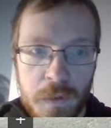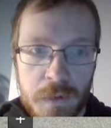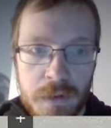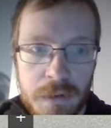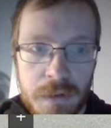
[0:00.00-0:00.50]
I
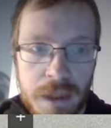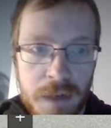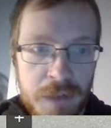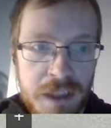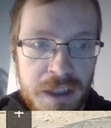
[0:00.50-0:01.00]
can't read
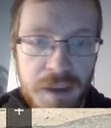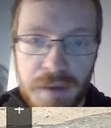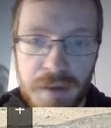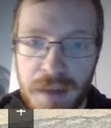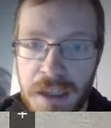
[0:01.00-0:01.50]
the
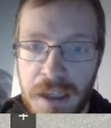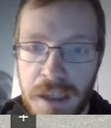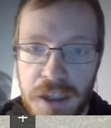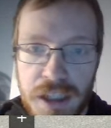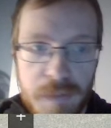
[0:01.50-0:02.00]
signage,
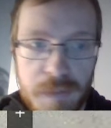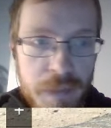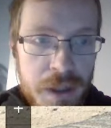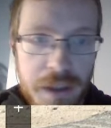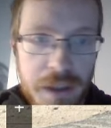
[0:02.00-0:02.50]
but